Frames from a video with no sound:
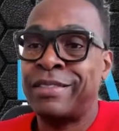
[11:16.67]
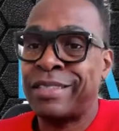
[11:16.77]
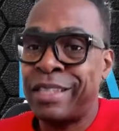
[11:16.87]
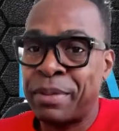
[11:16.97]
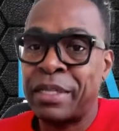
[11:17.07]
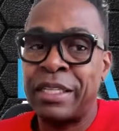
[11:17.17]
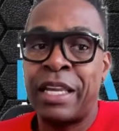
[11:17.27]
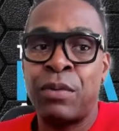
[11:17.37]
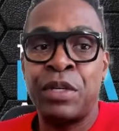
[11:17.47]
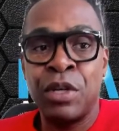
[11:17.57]
typically
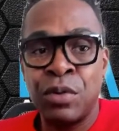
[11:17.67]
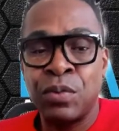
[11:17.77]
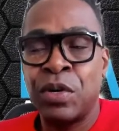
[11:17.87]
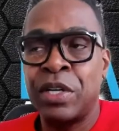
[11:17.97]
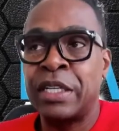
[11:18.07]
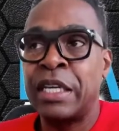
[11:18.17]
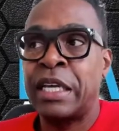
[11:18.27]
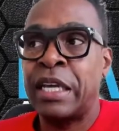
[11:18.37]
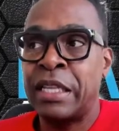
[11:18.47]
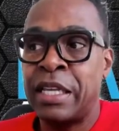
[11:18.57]
that we don't want.
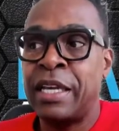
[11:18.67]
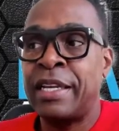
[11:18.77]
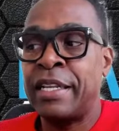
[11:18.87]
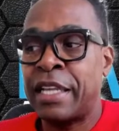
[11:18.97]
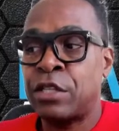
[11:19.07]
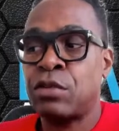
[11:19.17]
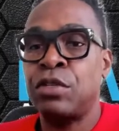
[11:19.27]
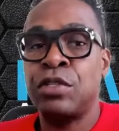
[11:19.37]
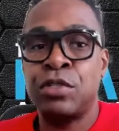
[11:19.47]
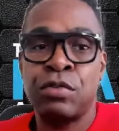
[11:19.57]
And then that's going
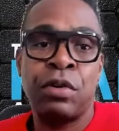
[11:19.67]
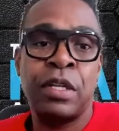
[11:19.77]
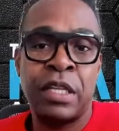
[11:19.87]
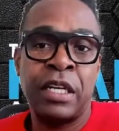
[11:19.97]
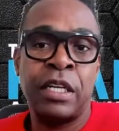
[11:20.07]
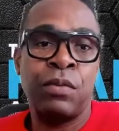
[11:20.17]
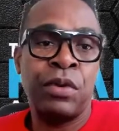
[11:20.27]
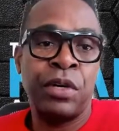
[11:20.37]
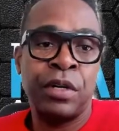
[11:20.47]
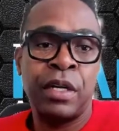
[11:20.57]
to destroy the thing that
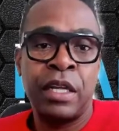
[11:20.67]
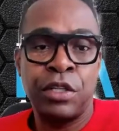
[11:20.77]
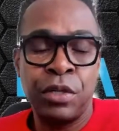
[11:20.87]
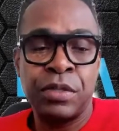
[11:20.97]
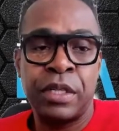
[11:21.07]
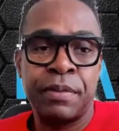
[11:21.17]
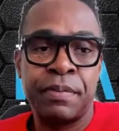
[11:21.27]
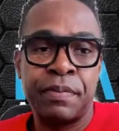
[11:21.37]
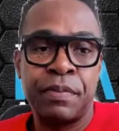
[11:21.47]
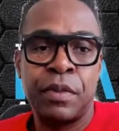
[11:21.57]
we're using.
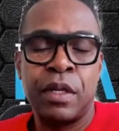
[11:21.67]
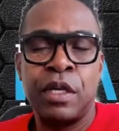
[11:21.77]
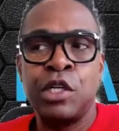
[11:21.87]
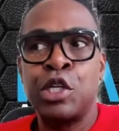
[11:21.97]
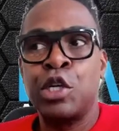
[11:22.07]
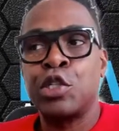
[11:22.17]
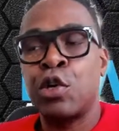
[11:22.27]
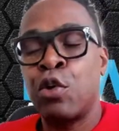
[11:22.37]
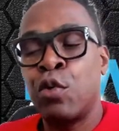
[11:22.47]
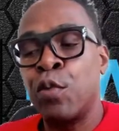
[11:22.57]

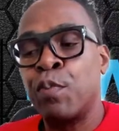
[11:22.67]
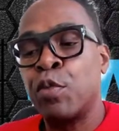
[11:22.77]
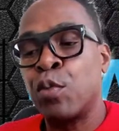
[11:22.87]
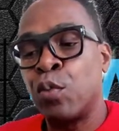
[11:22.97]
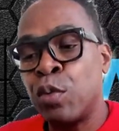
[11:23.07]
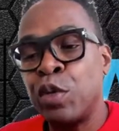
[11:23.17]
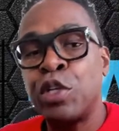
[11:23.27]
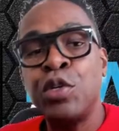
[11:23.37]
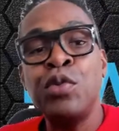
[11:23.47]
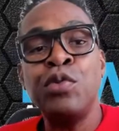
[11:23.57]
So when we
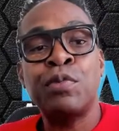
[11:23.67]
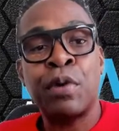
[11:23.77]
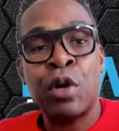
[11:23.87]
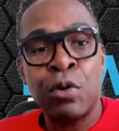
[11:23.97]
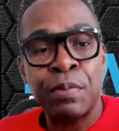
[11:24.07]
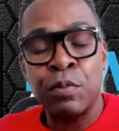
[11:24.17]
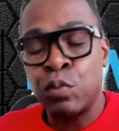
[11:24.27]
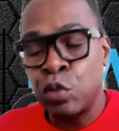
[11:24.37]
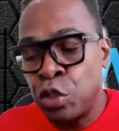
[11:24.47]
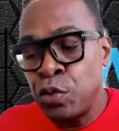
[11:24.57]
use
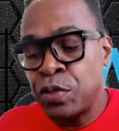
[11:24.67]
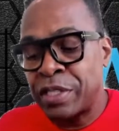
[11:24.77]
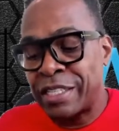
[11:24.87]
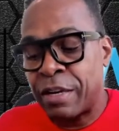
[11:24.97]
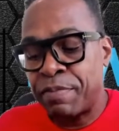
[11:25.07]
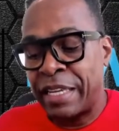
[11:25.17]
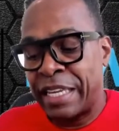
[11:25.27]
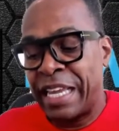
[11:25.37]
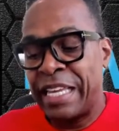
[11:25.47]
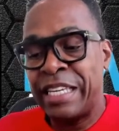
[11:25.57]
something
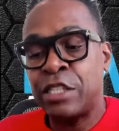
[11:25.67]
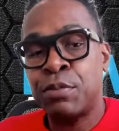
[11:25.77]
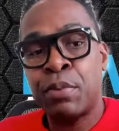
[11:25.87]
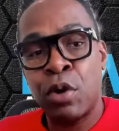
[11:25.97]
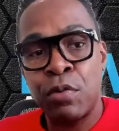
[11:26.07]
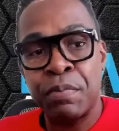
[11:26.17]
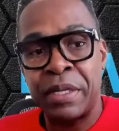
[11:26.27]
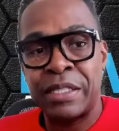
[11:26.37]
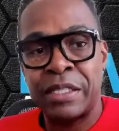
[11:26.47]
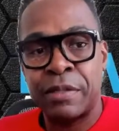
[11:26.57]
in its
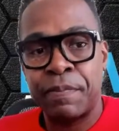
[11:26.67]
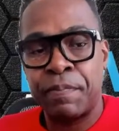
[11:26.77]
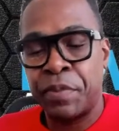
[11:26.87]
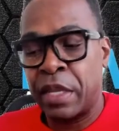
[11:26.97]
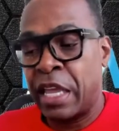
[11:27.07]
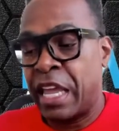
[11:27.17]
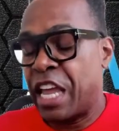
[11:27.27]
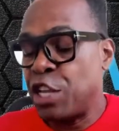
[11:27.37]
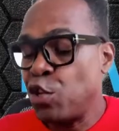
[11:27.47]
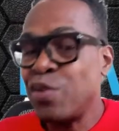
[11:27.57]
purpose,
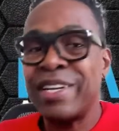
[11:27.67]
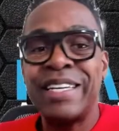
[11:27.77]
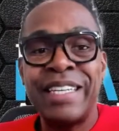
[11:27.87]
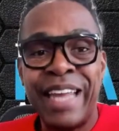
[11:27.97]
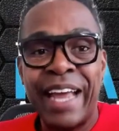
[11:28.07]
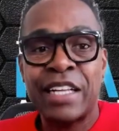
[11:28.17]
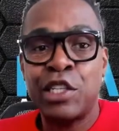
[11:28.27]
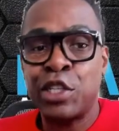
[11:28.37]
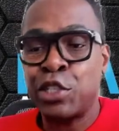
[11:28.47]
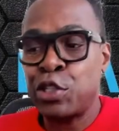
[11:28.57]
and you connect
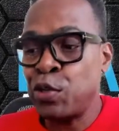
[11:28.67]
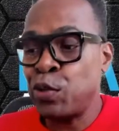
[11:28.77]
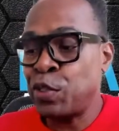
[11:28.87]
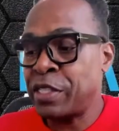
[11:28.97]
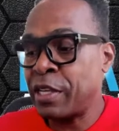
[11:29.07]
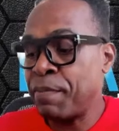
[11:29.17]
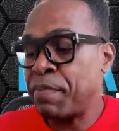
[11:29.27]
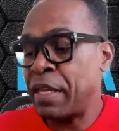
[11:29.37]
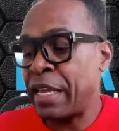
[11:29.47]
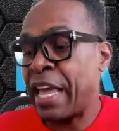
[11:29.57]
it to
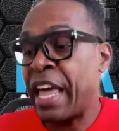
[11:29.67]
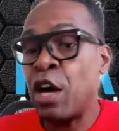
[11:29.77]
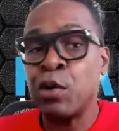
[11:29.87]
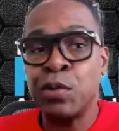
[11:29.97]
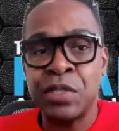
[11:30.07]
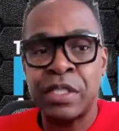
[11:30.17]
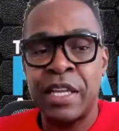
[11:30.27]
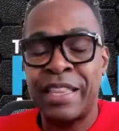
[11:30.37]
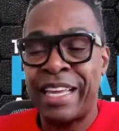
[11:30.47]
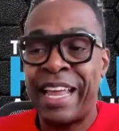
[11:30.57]
something else
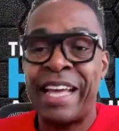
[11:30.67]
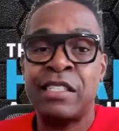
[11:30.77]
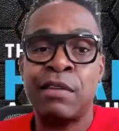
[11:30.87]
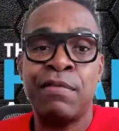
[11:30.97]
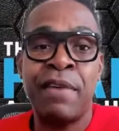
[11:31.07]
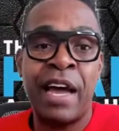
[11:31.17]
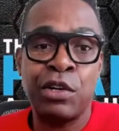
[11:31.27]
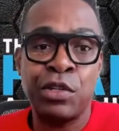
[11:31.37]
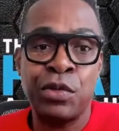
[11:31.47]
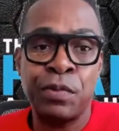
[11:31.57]
that has a
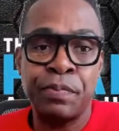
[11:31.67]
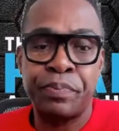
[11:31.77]
value,